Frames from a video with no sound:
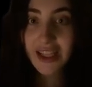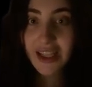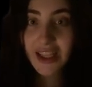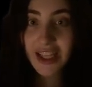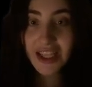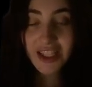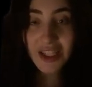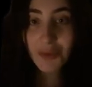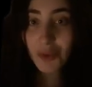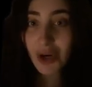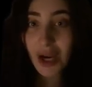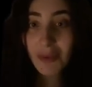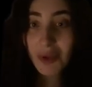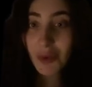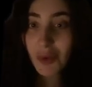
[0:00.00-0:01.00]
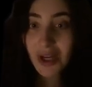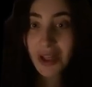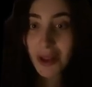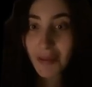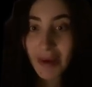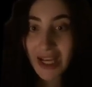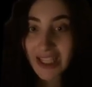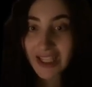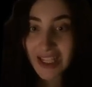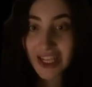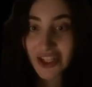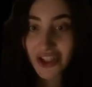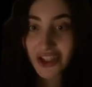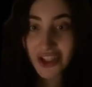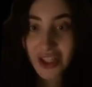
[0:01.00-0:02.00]
this is probably one of the best
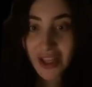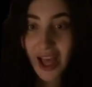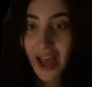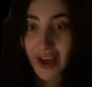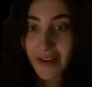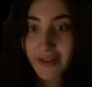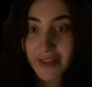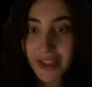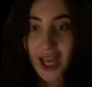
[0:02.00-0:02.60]
centers left.